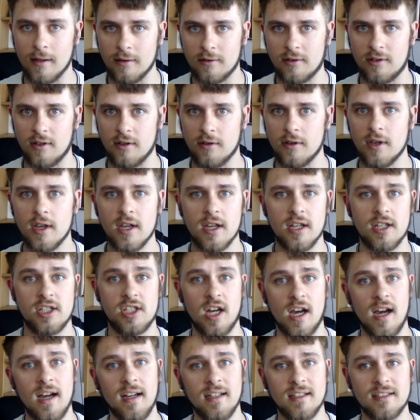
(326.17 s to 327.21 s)
into
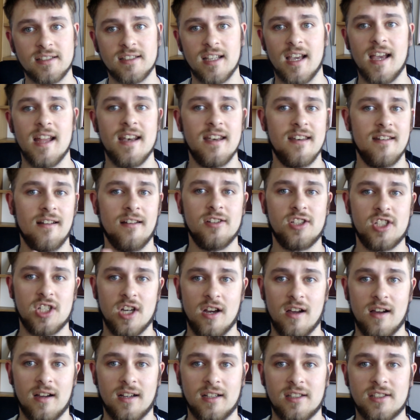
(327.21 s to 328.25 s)
sharks and
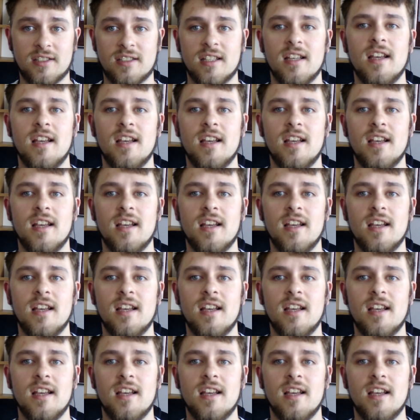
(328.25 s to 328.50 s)
non-sharks.